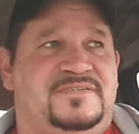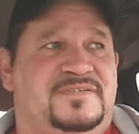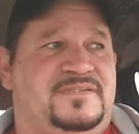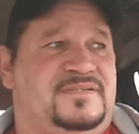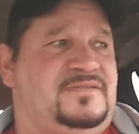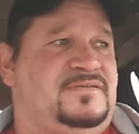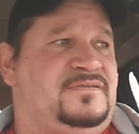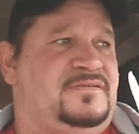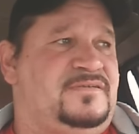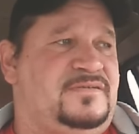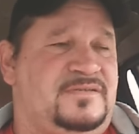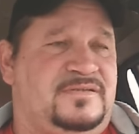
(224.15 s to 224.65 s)
You
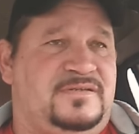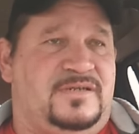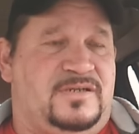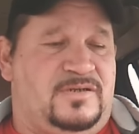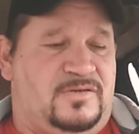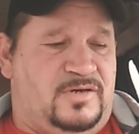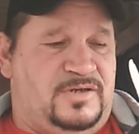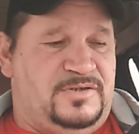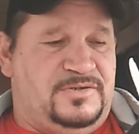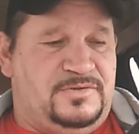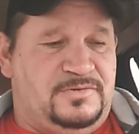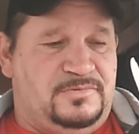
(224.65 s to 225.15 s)

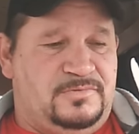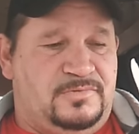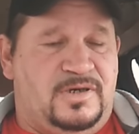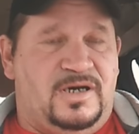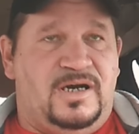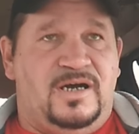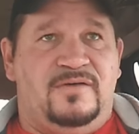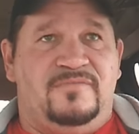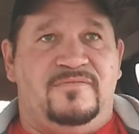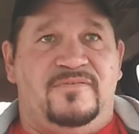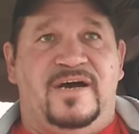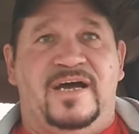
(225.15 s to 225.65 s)
know, I do
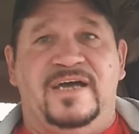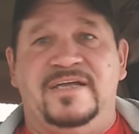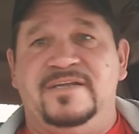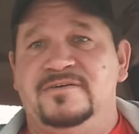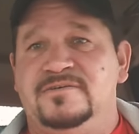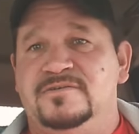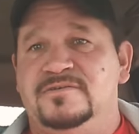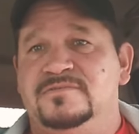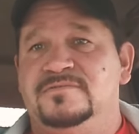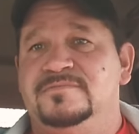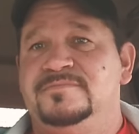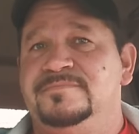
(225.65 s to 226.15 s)
uh,
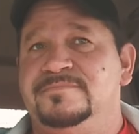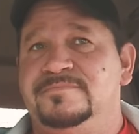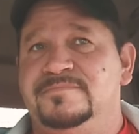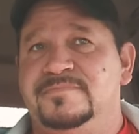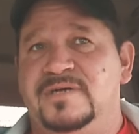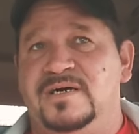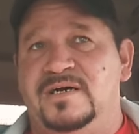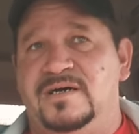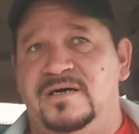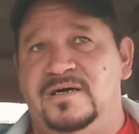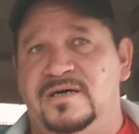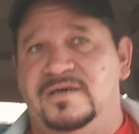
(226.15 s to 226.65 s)
vinyl
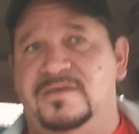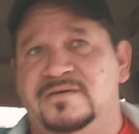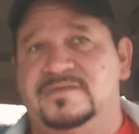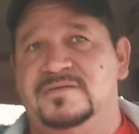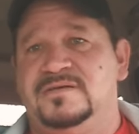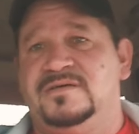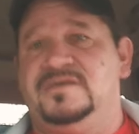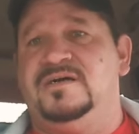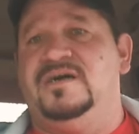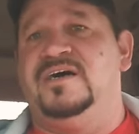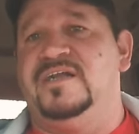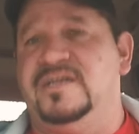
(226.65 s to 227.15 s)

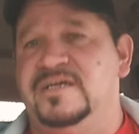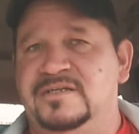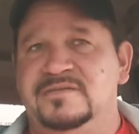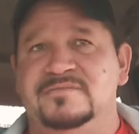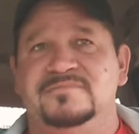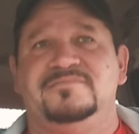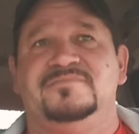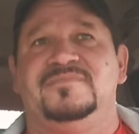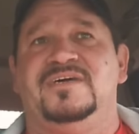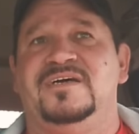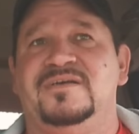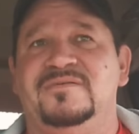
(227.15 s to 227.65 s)
uh, cutting,
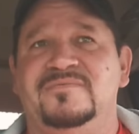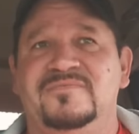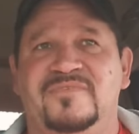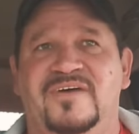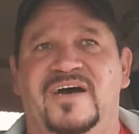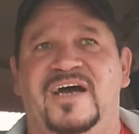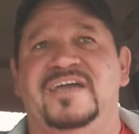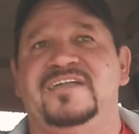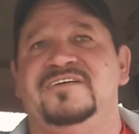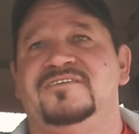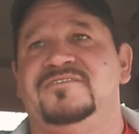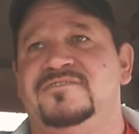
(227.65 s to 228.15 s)
like
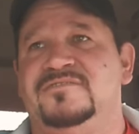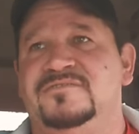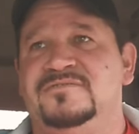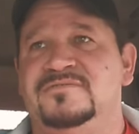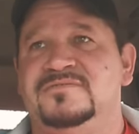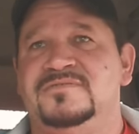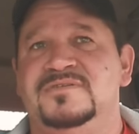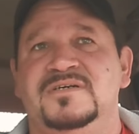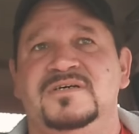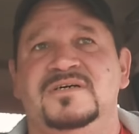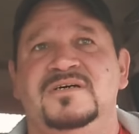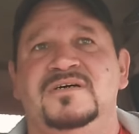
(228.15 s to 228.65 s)
vinyl
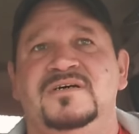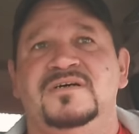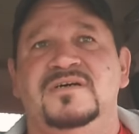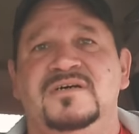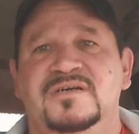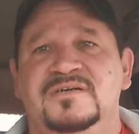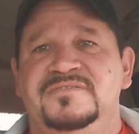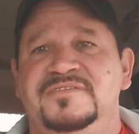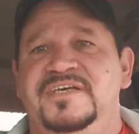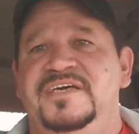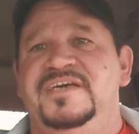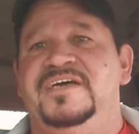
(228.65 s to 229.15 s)

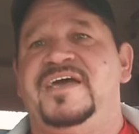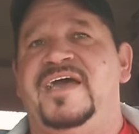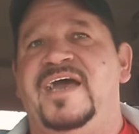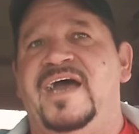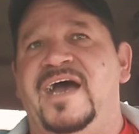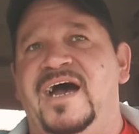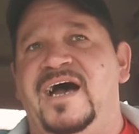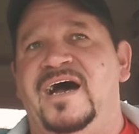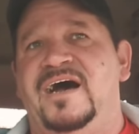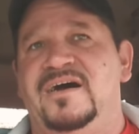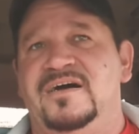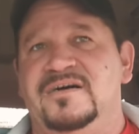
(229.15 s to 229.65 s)

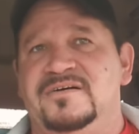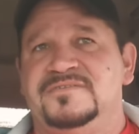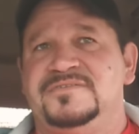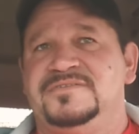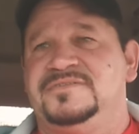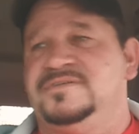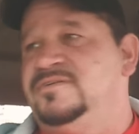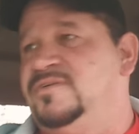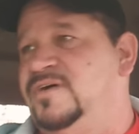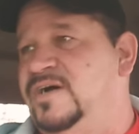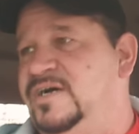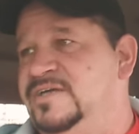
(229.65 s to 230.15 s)

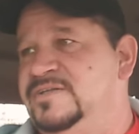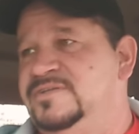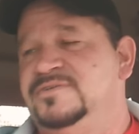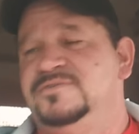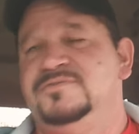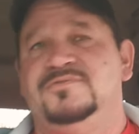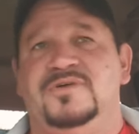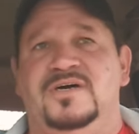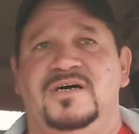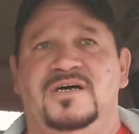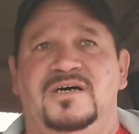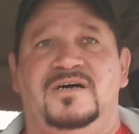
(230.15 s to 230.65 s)
decals, or I
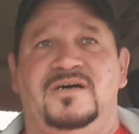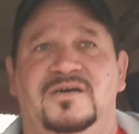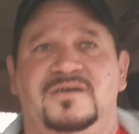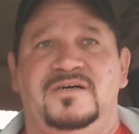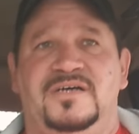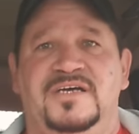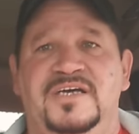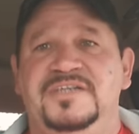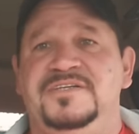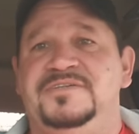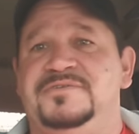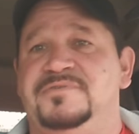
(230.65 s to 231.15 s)
do uh,
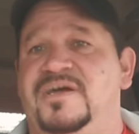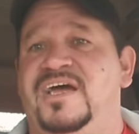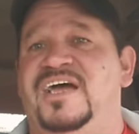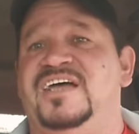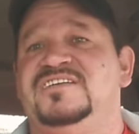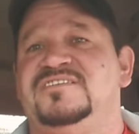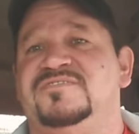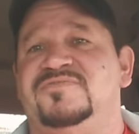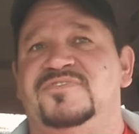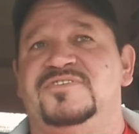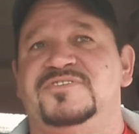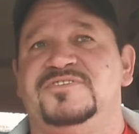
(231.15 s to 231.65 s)
heat
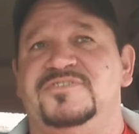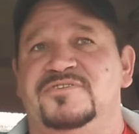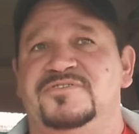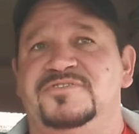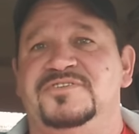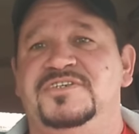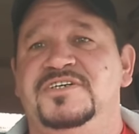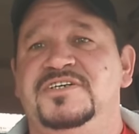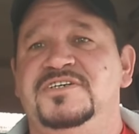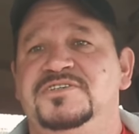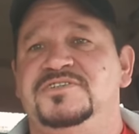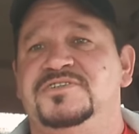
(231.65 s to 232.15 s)
transfers on
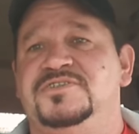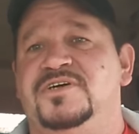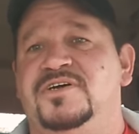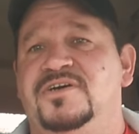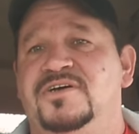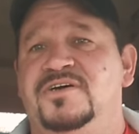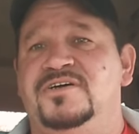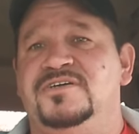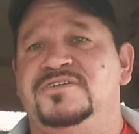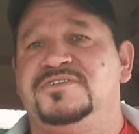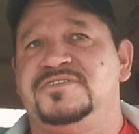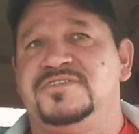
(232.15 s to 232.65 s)

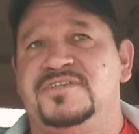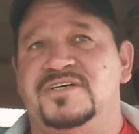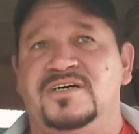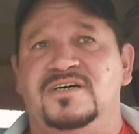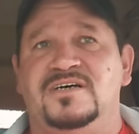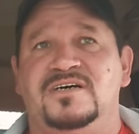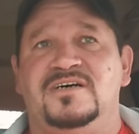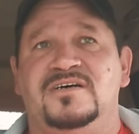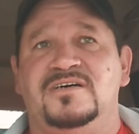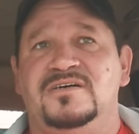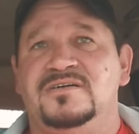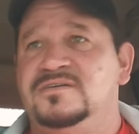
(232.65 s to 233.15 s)
t-shirts,
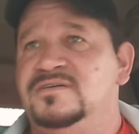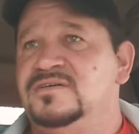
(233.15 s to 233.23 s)
uh,